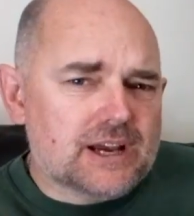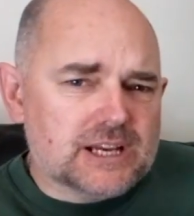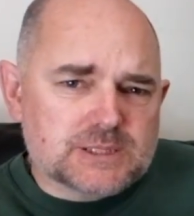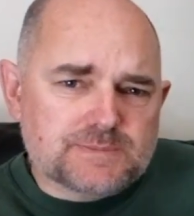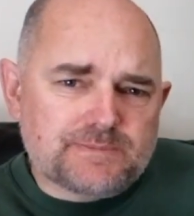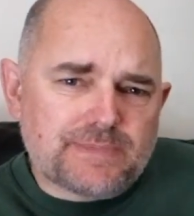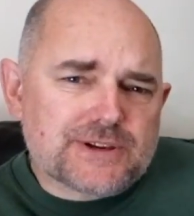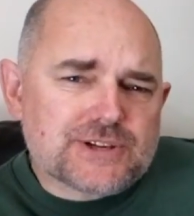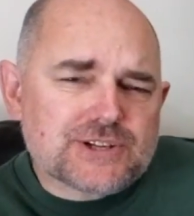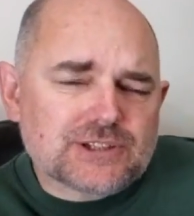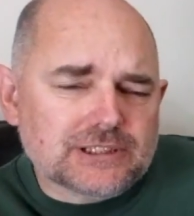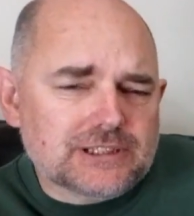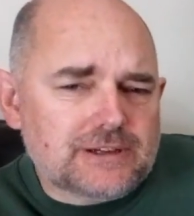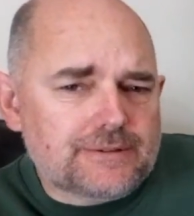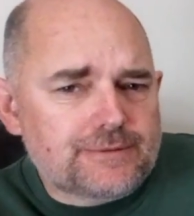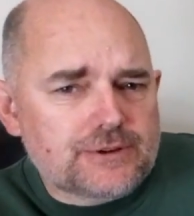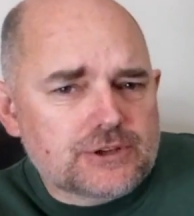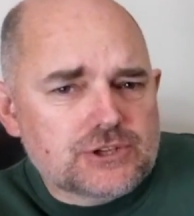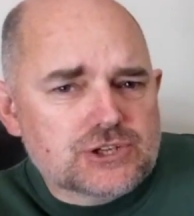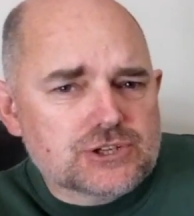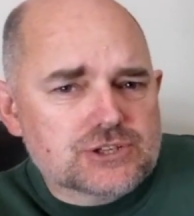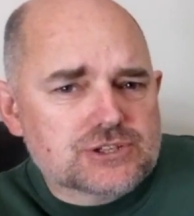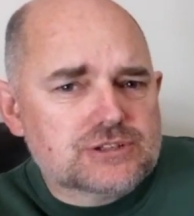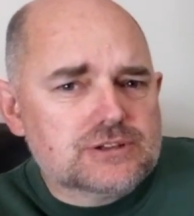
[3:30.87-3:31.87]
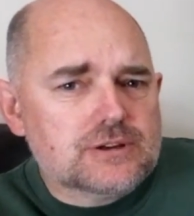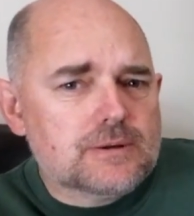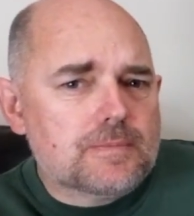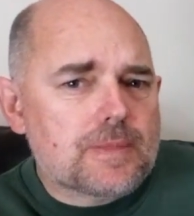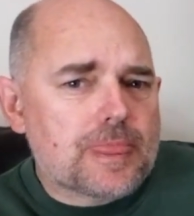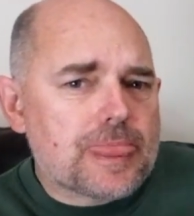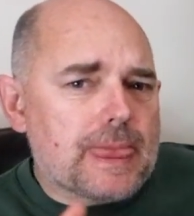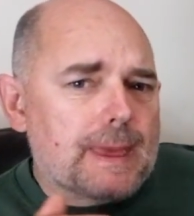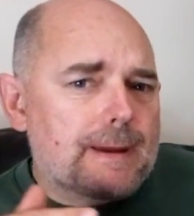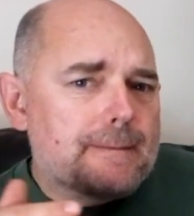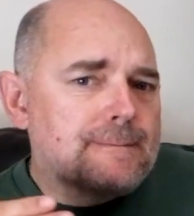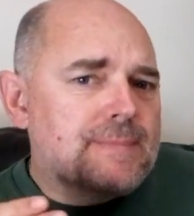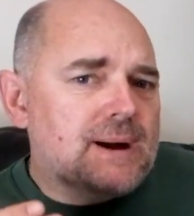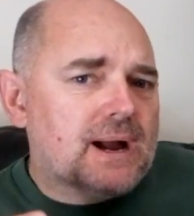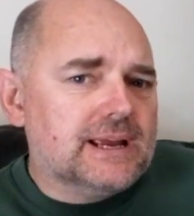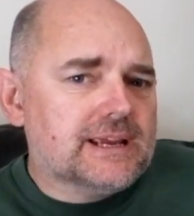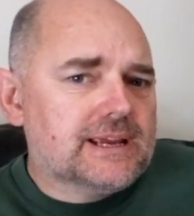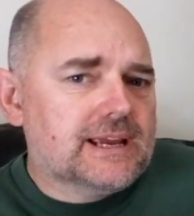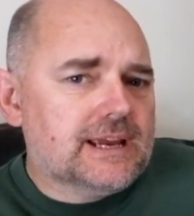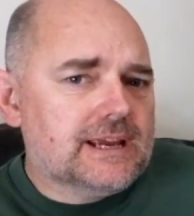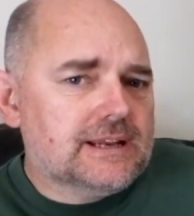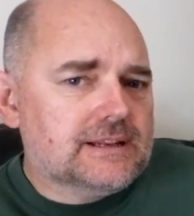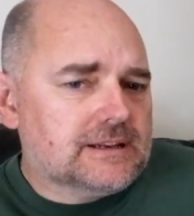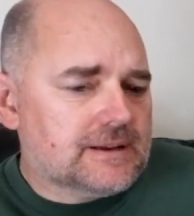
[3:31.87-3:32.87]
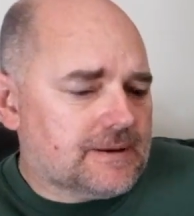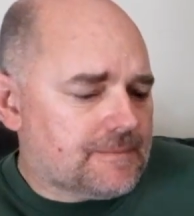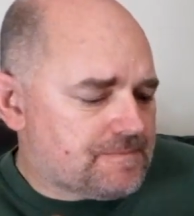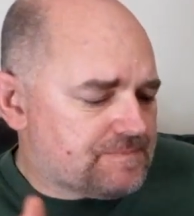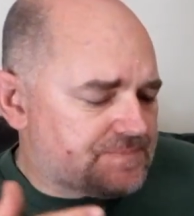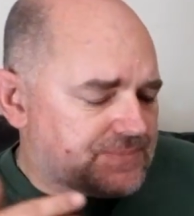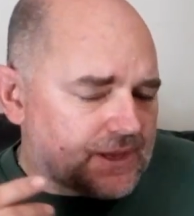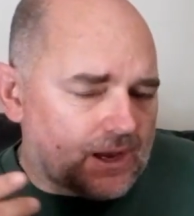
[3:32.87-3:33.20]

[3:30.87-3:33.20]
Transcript: especially if you just buy in